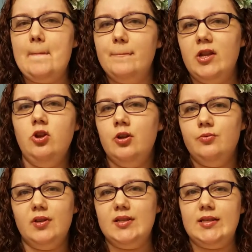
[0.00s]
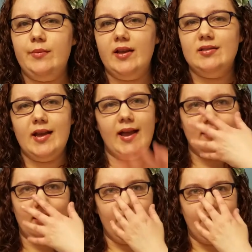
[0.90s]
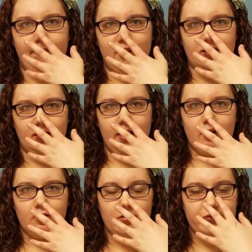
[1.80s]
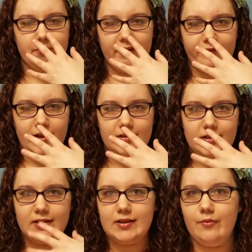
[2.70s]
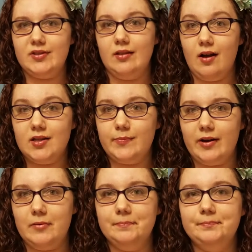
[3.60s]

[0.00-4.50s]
but you couldn't really see me because I had like a ventilator over my face because I was in the hospital.